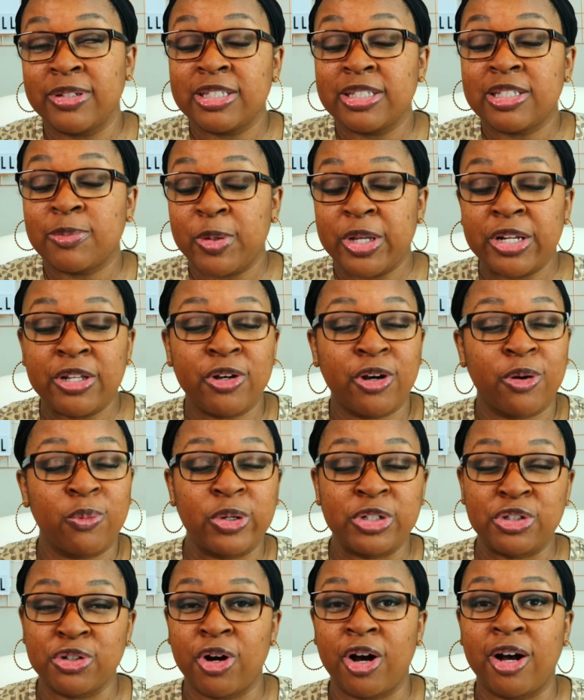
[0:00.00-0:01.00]
depending on
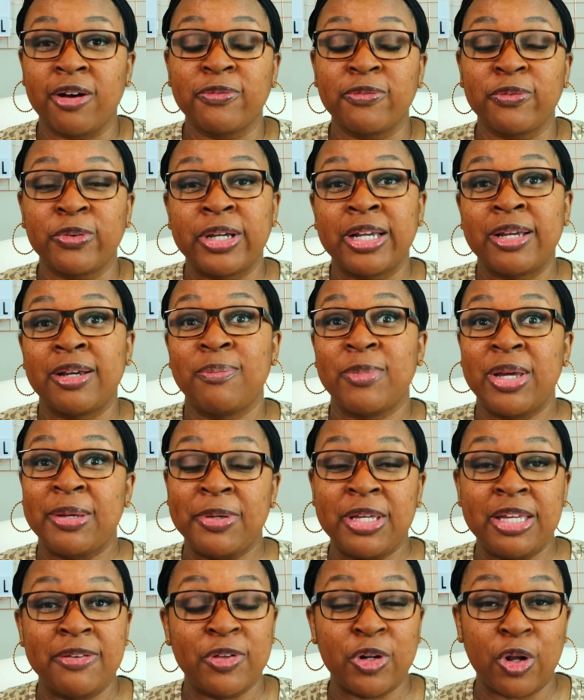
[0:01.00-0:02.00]
what you're offering,
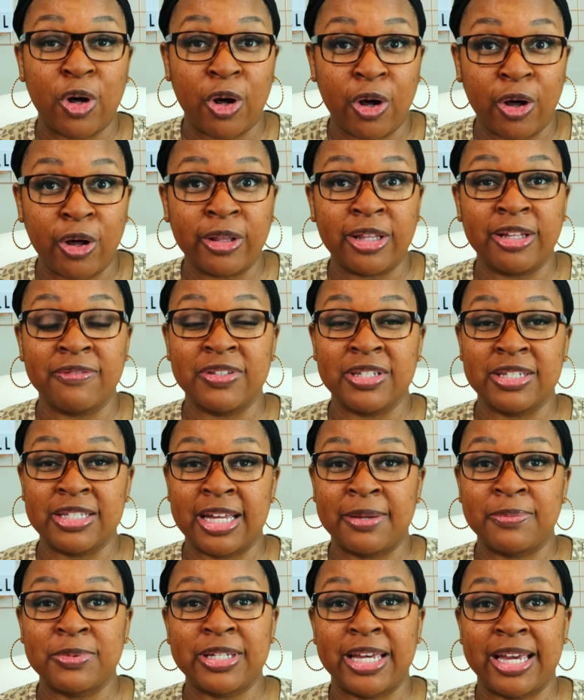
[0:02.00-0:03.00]
maybe even all of the
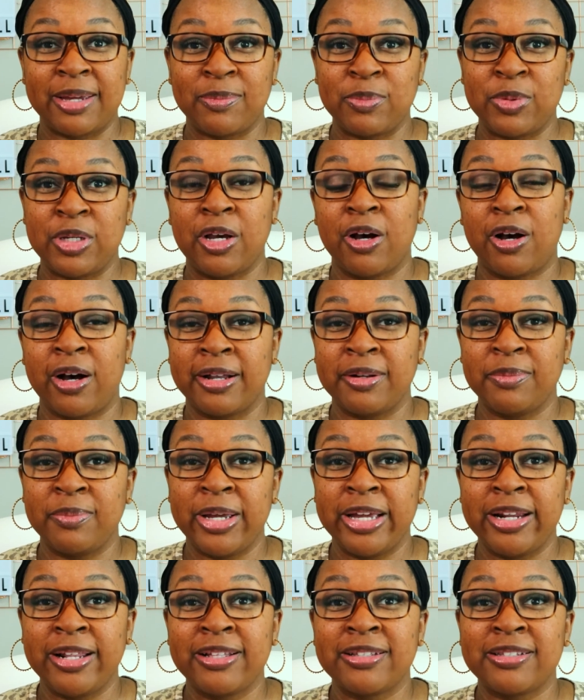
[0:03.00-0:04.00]
steps can be
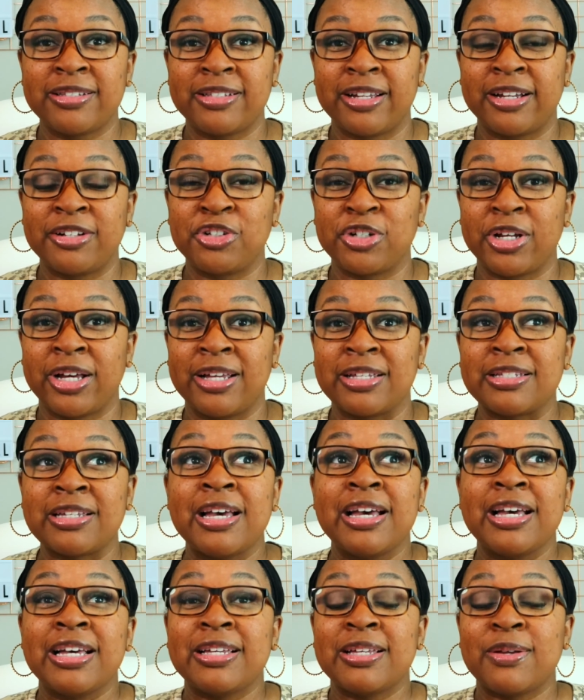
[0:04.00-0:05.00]
automated, such as
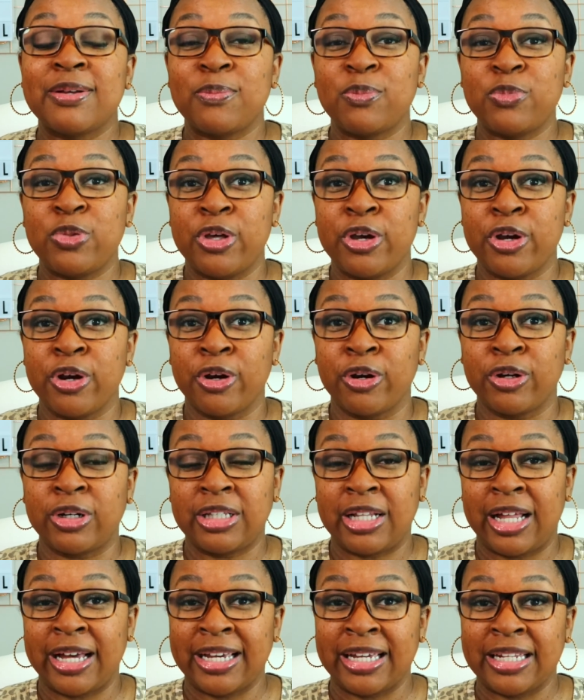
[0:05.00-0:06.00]
their
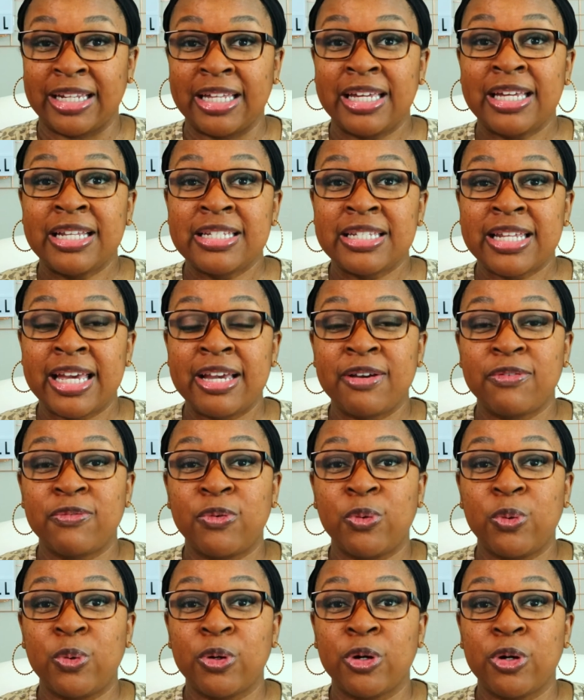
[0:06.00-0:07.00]
client intake
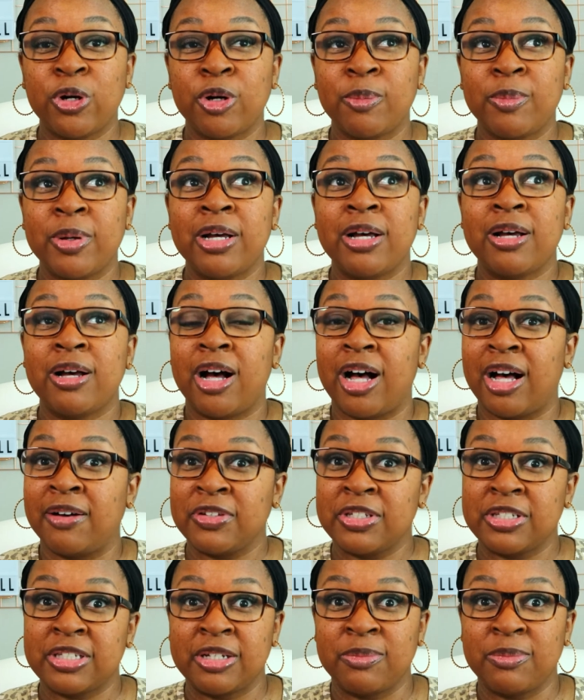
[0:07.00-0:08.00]
form,
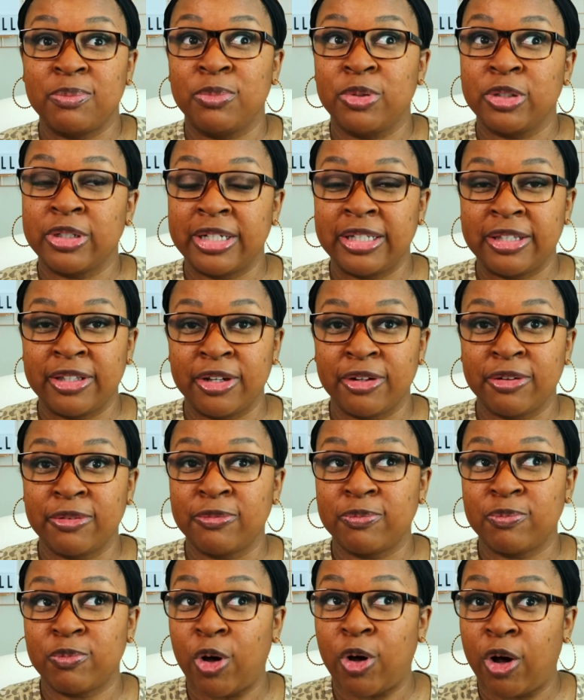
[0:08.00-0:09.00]
obviously booking
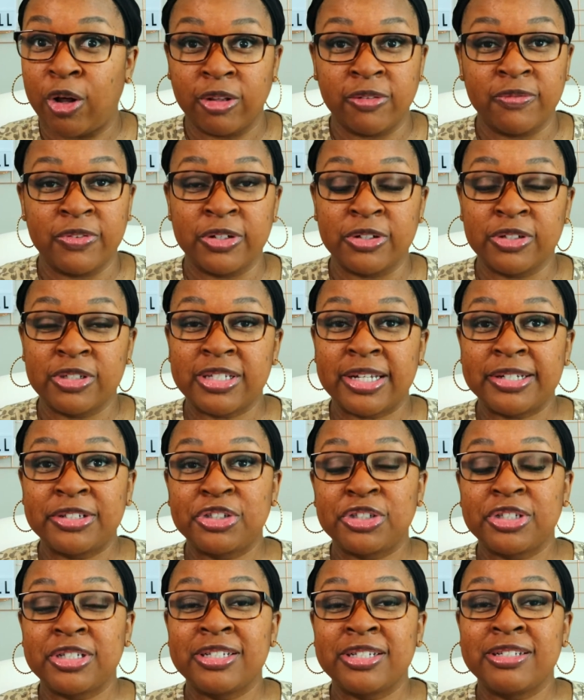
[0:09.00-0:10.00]
all of their
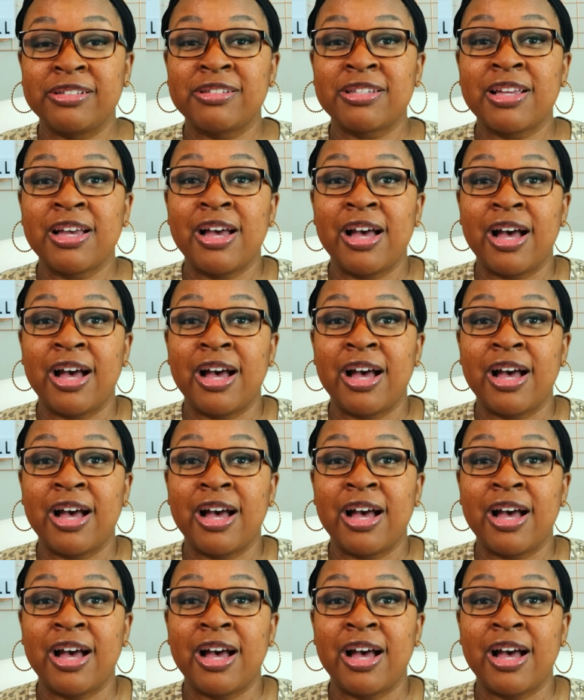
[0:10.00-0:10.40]
sessions.